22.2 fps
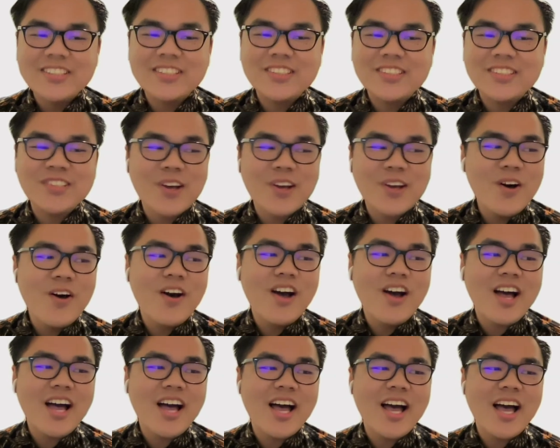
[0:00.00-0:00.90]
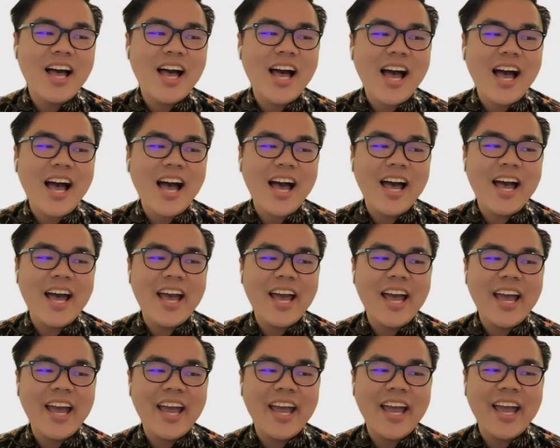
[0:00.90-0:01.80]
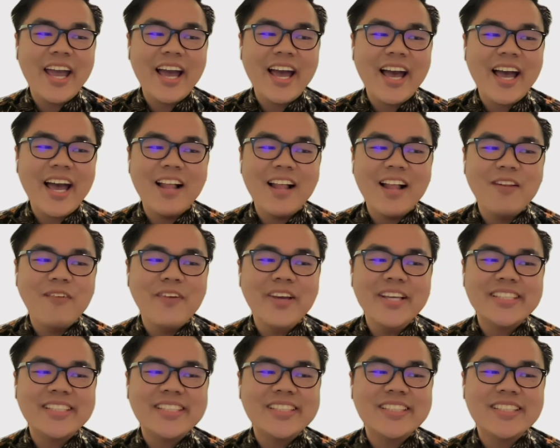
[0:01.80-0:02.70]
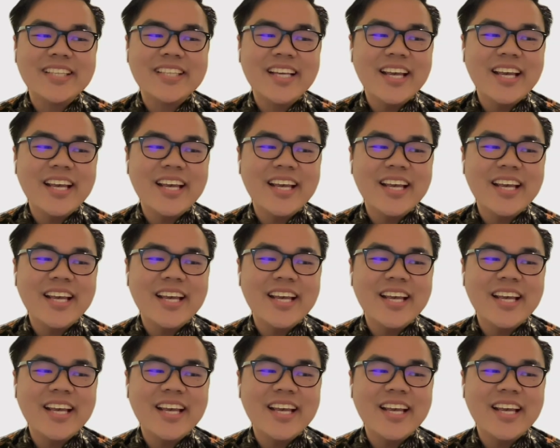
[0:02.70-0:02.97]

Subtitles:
So I always